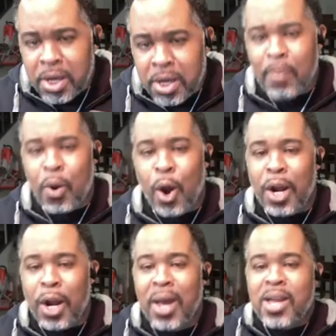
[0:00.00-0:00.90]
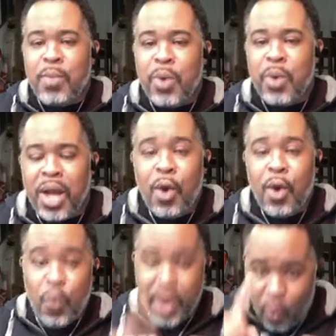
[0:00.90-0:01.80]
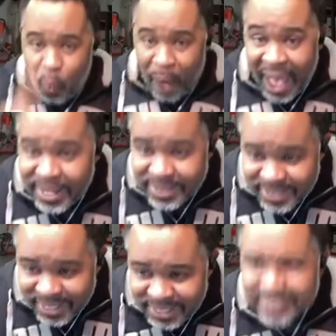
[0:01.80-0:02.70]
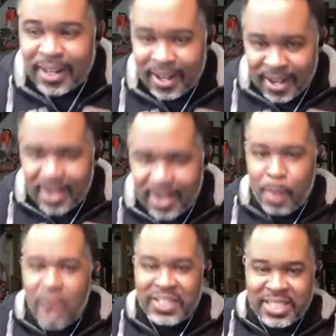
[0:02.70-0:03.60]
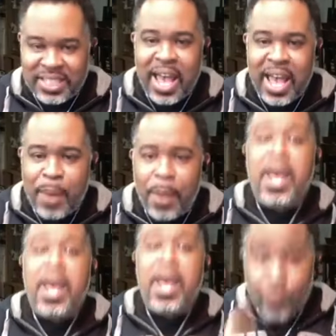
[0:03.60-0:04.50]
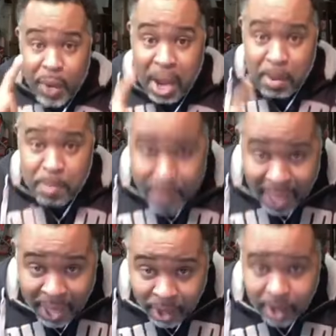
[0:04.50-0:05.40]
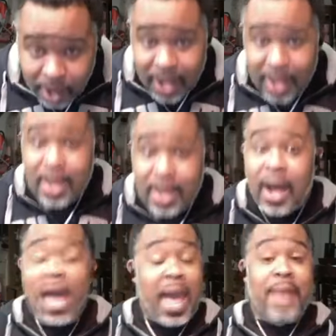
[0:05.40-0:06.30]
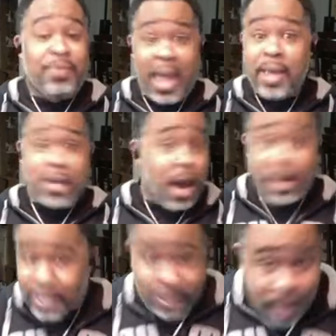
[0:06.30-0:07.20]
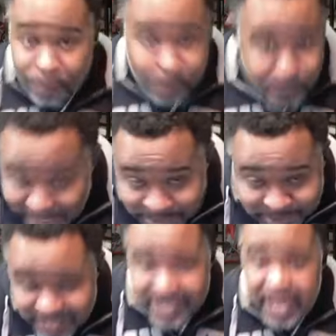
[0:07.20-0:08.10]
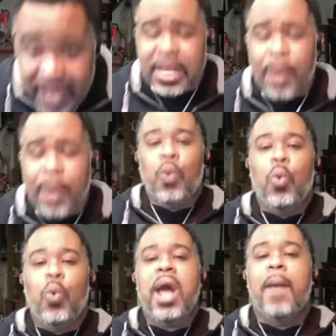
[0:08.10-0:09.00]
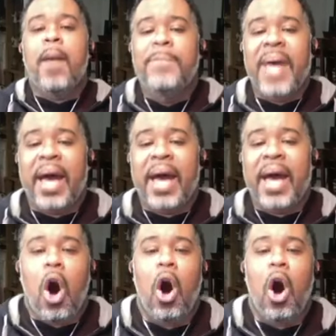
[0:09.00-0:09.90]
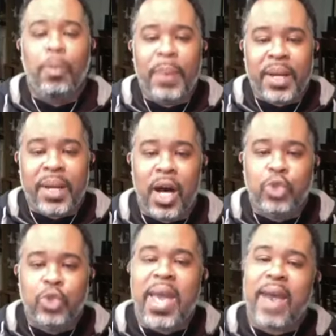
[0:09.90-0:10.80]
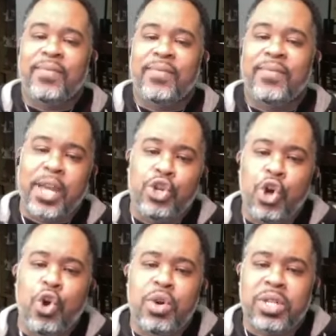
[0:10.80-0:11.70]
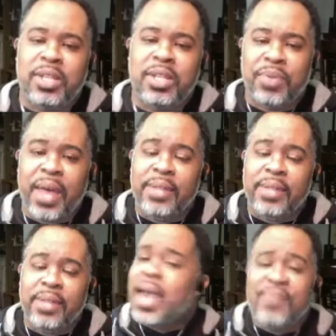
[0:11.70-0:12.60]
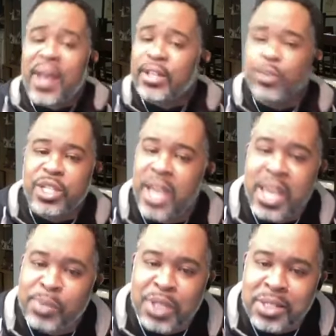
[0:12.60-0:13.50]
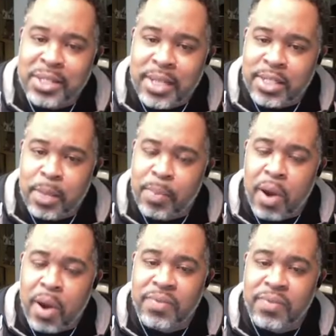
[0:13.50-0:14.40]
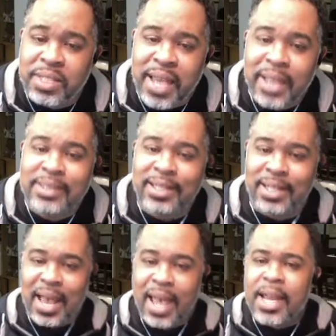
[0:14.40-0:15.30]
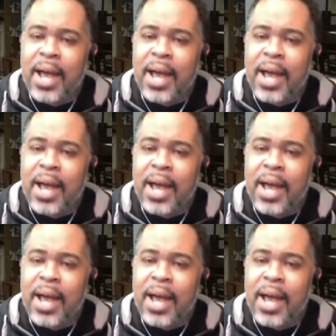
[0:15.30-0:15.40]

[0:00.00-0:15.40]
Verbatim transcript: Come on, uh, Come on, uh, we are wiser, uh-huh, Marvin Sapp, uh, and we are better. Uh, uh and thank God he saw the best in us. Uh, we are better all because we have to endure some things. And that's what James teaches us in the part of this text tonight uh,